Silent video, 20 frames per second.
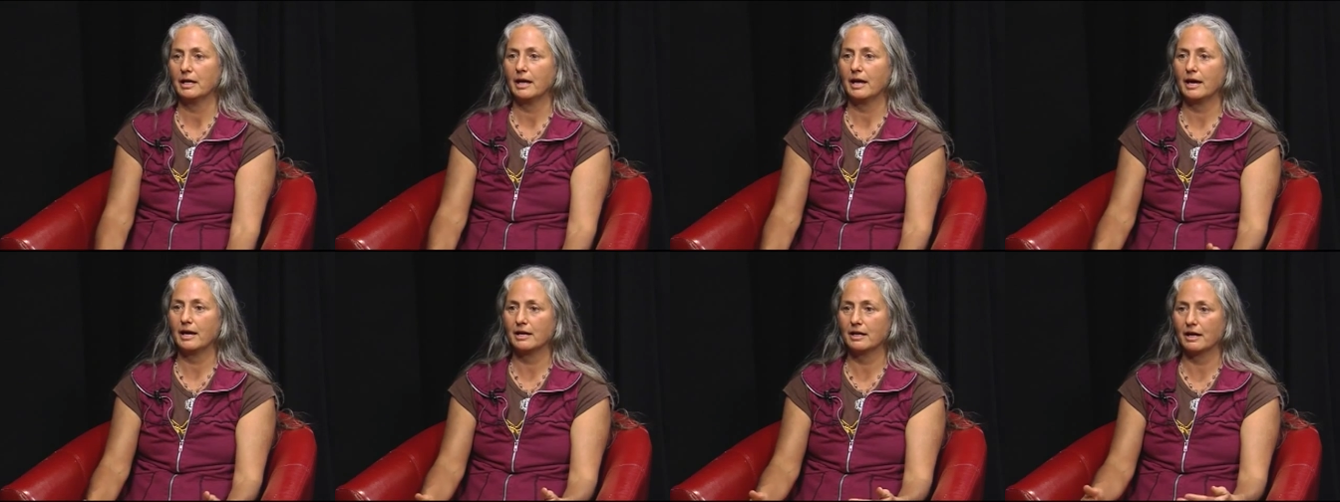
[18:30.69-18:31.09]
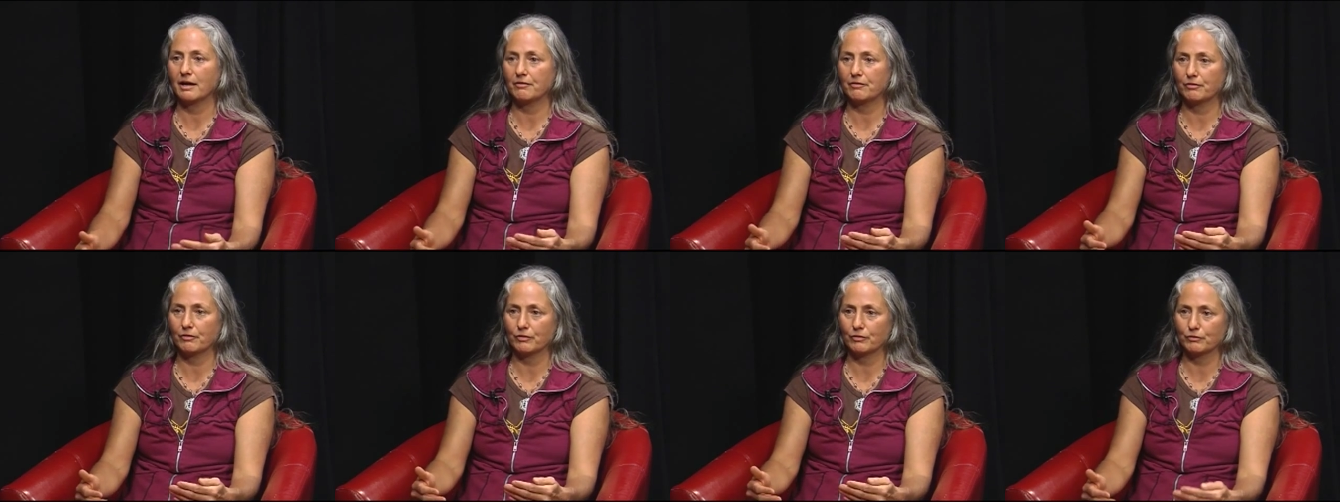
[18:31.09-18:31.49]
and
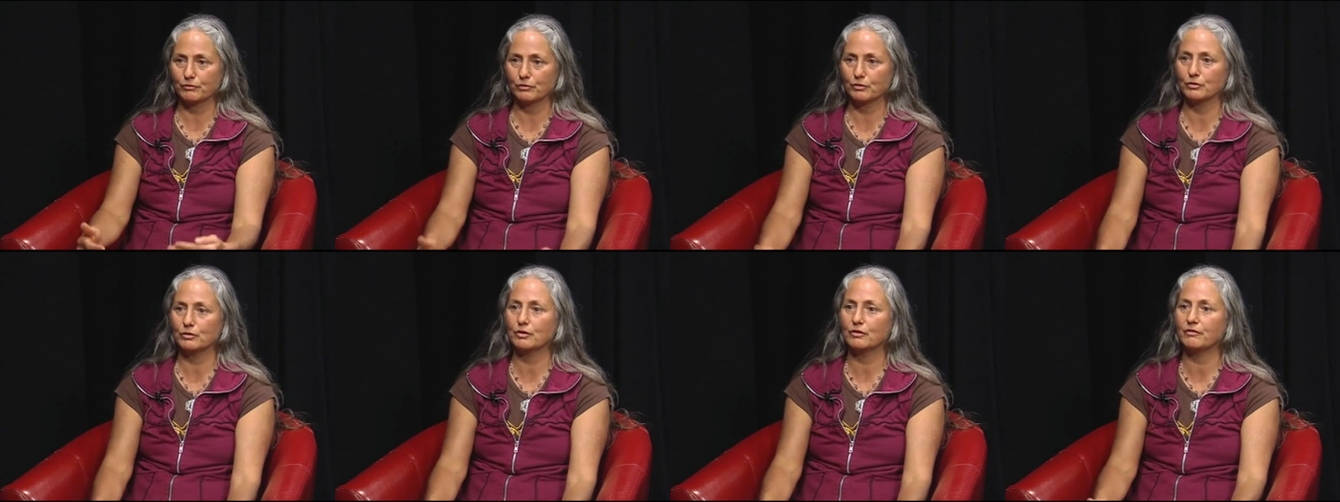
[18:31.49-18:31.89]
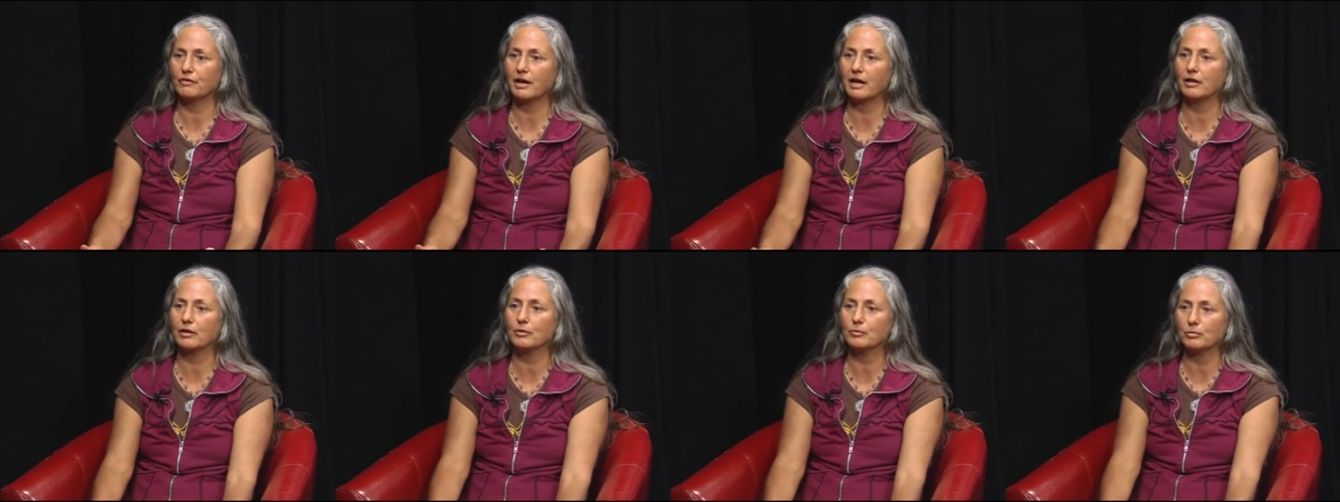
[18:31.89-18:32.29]
have food
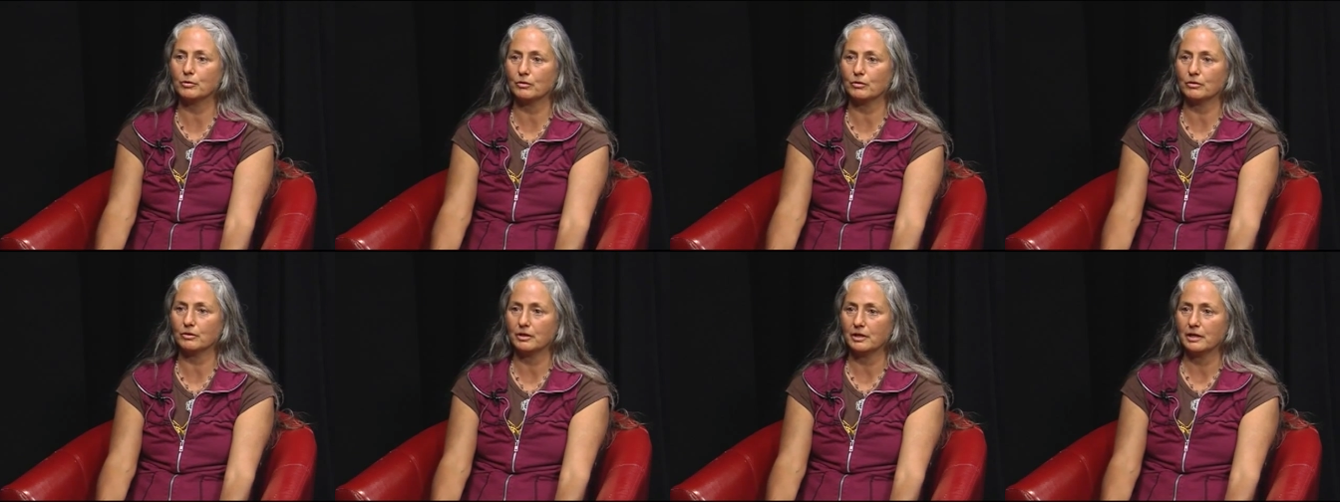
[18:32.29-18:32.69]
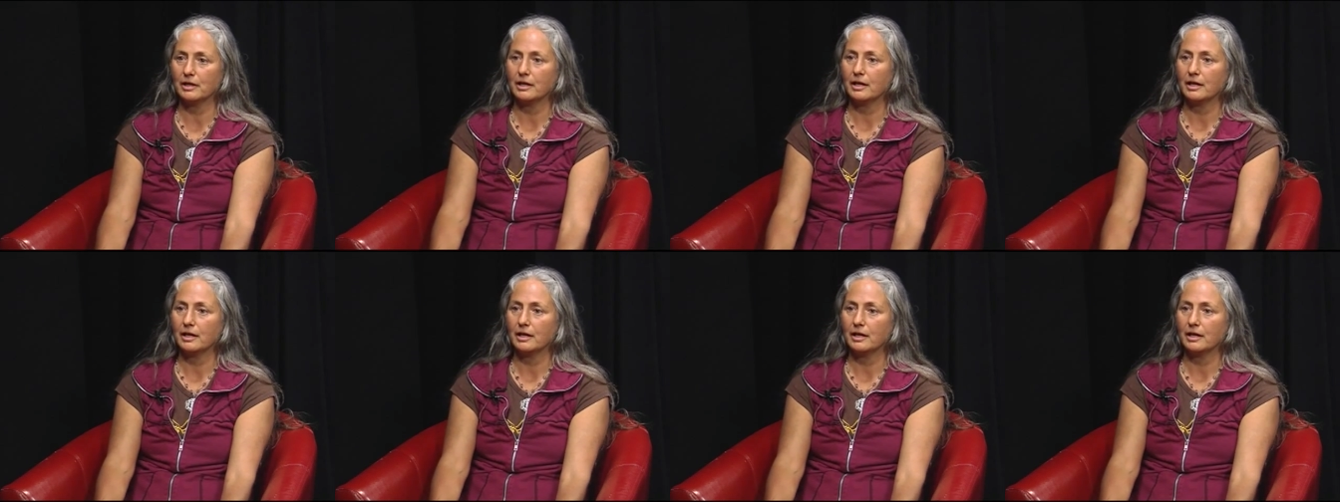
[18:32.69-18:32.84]
available